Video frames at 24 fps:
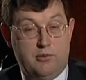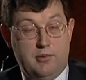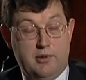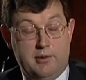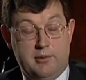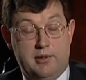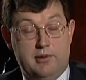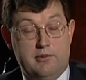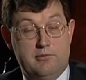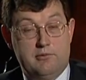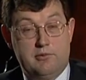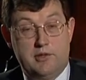I
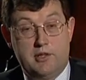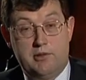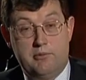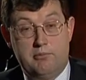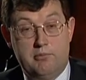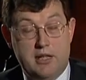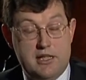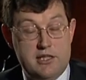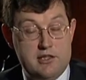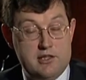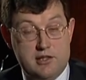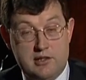mean, they're
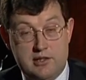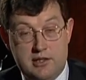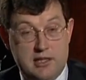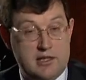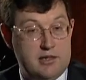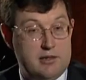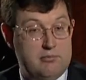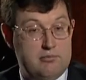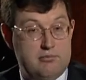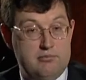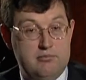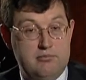mentioned in
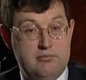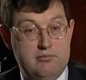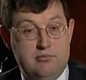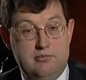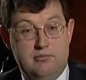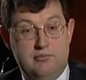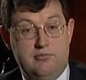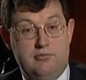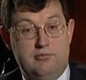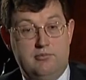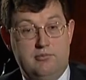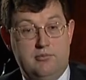the,
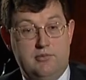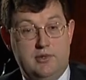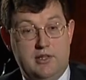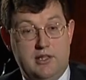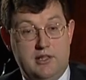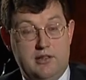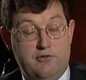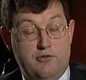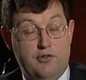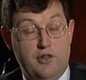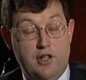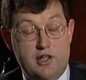the
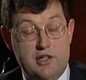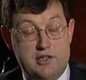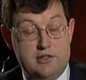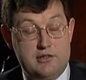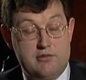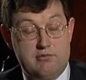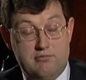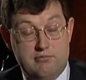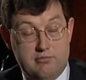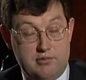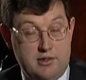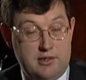first
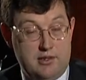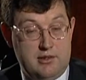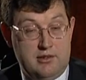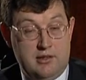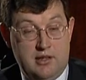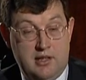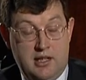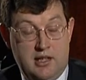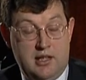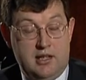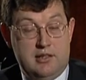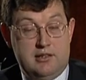
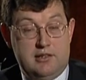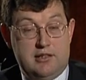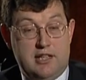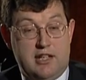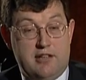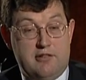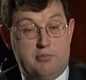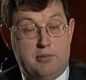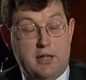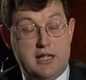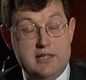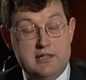day
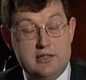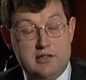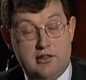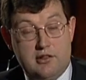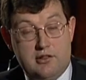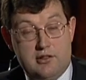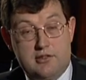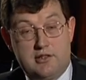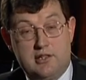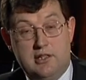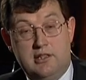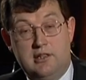of
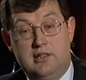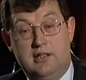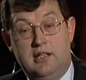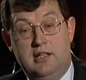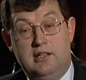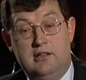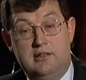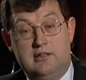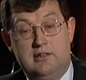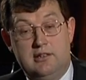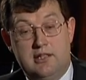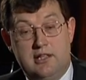Pentecost, in,
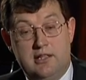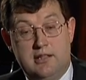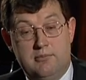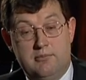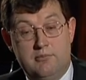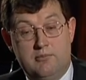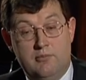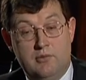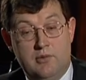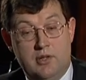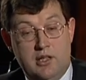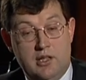in
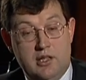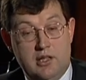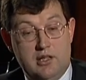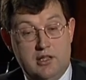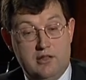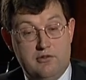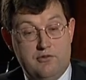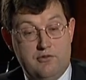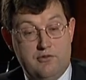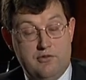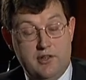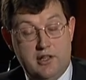um, the
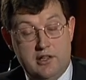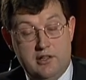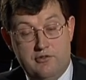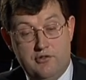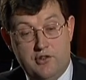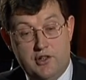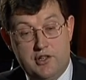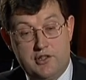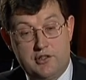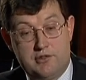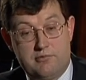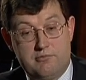very
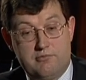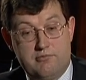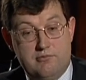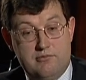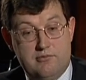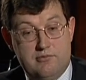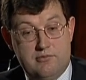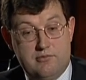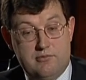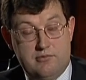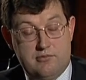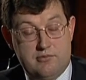first
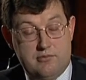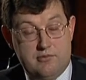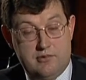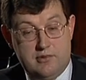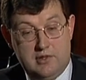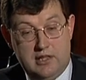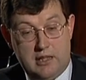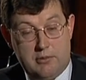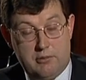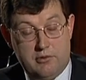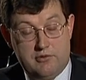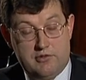
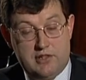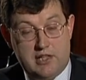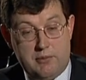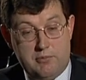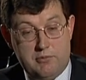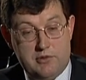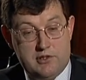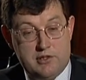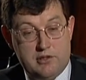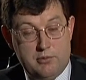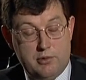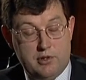couple of
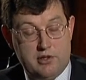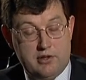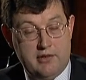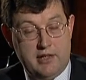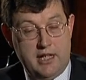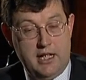chapters of the book of